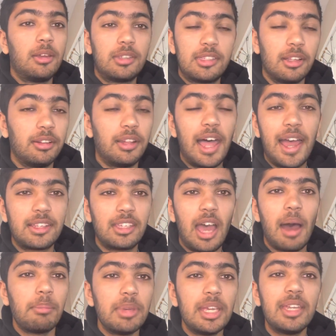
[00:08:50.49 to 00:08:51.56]
Select,
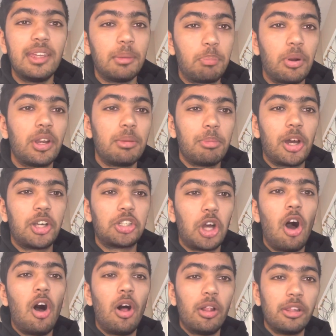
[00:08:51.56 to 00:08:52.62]
I'm meaning pretty much
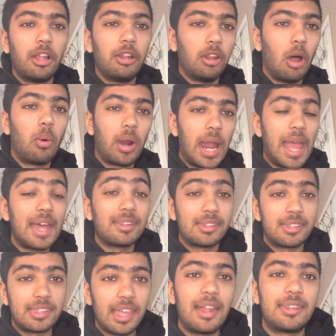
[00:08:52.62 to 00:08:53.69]
all the lower
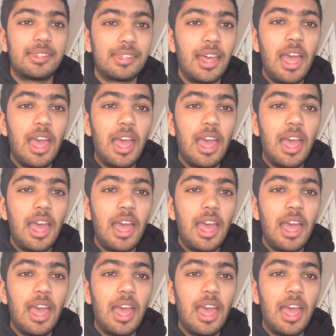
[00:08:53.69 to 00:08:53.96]
end sets,